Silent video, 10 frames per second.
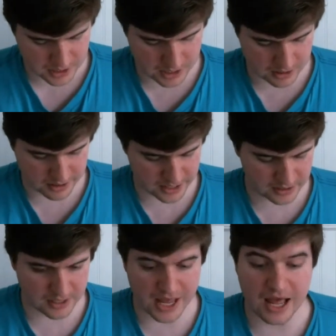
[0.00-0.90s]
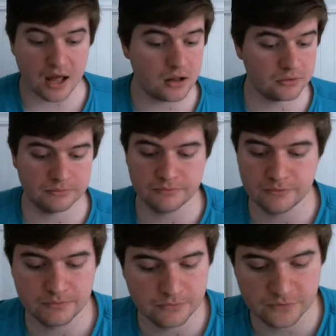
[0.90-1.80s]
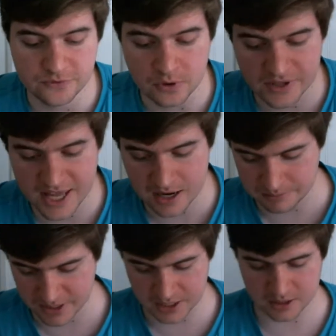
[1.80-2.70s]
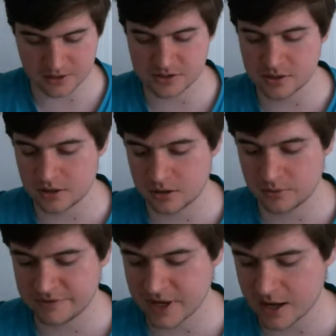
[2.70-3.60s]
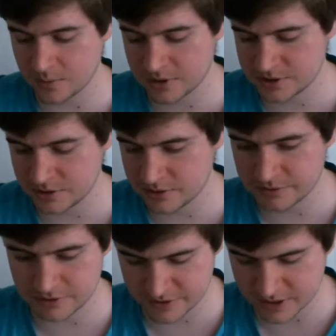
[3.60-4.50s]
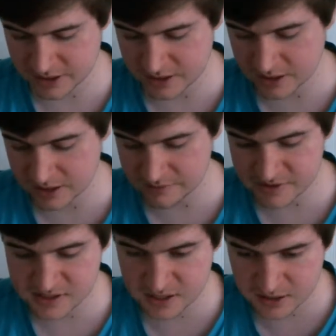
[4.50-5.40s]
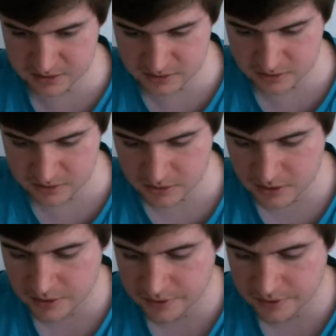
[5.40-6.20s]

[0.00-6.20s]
All right, I'll fold that up later. So we've got one, two, three, four, five, six.